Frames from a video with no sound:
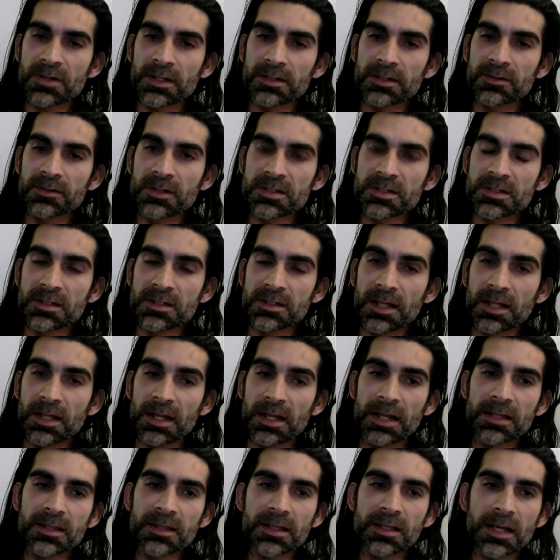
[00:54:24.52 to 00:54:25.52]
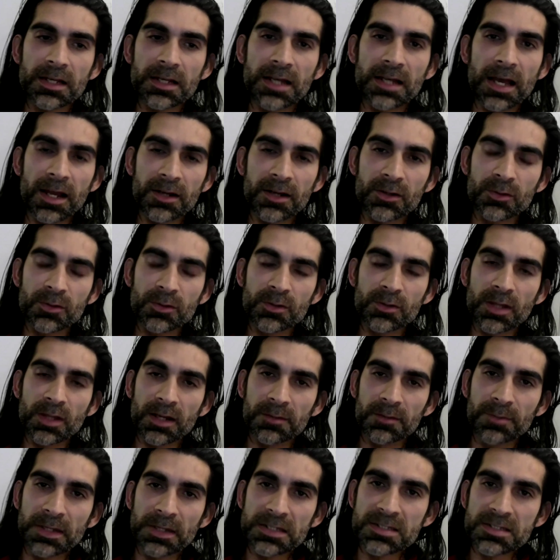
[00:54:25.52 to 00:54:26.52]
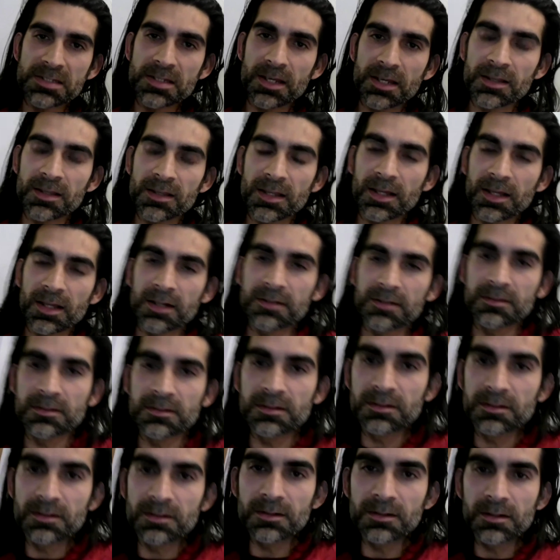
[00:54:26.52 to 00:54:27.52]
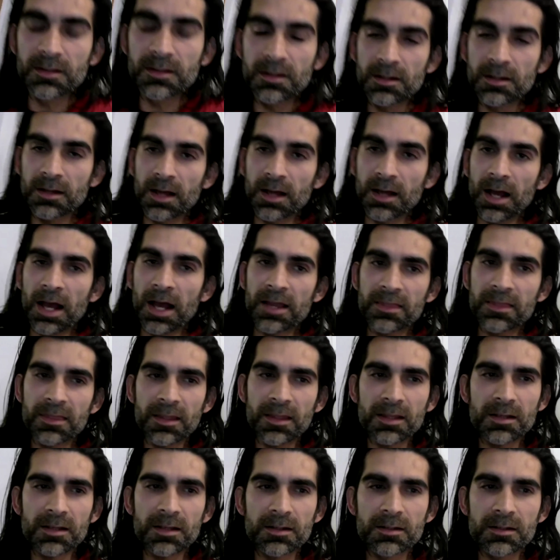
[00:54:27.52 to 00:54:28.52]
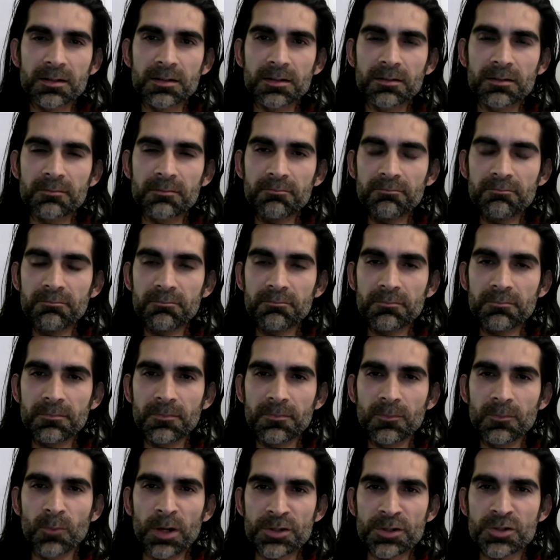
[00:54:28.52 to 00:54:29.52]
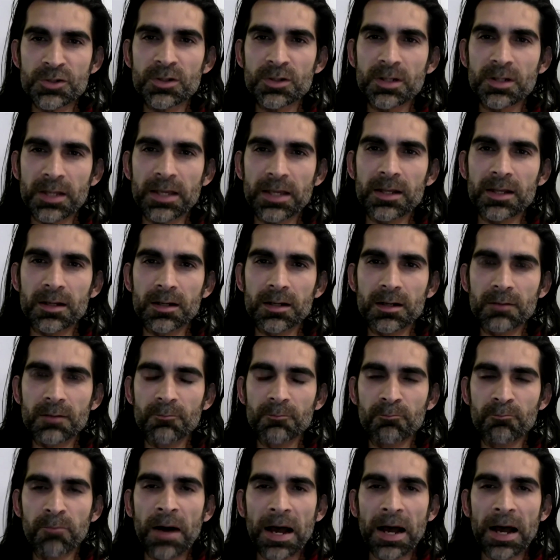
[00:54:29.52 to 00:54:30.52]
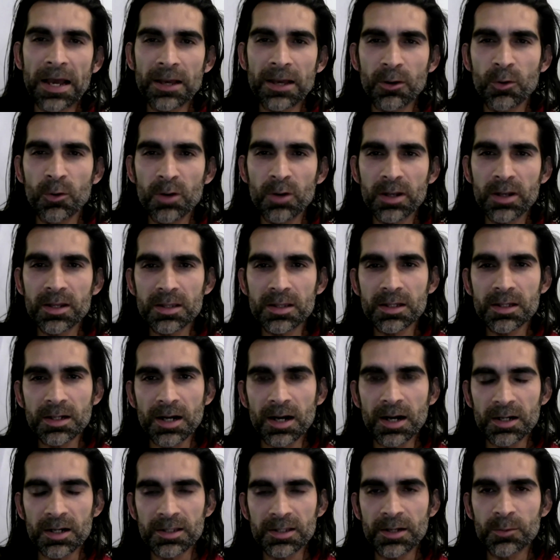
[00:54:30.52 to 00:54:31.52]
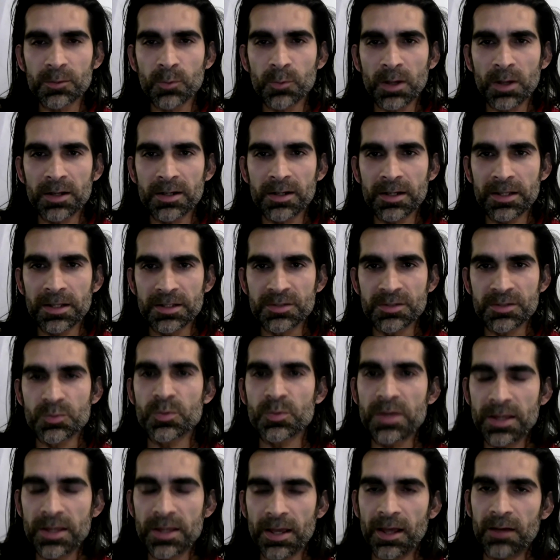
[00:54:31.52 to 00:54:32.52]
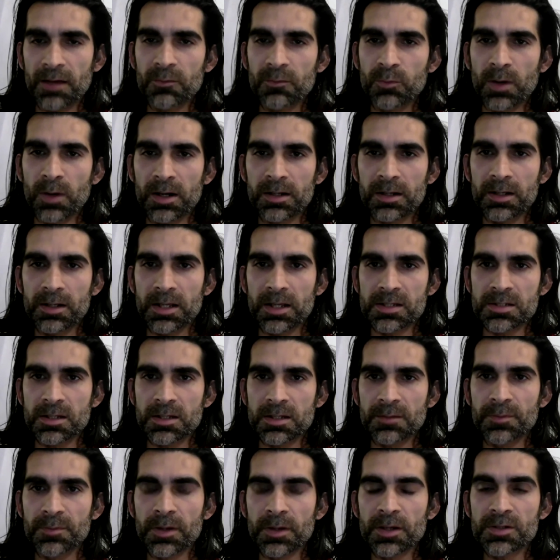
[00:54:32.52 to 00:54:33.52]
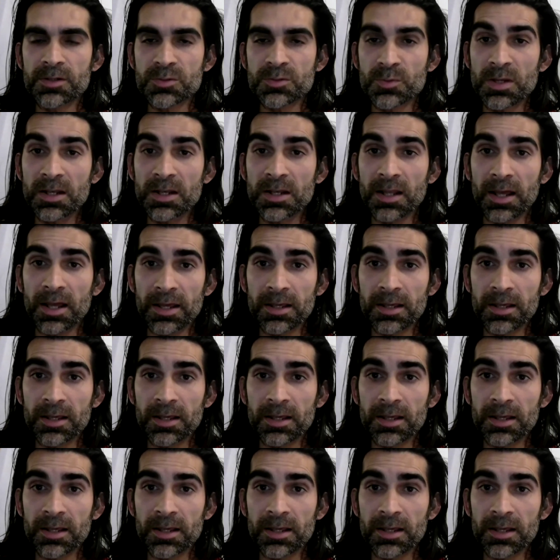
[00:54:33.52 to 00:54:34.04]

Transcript: right, Tristan. And I think I'd add to that by saying that I think one should, again, buy only the car that one needs. We have one Tesla because we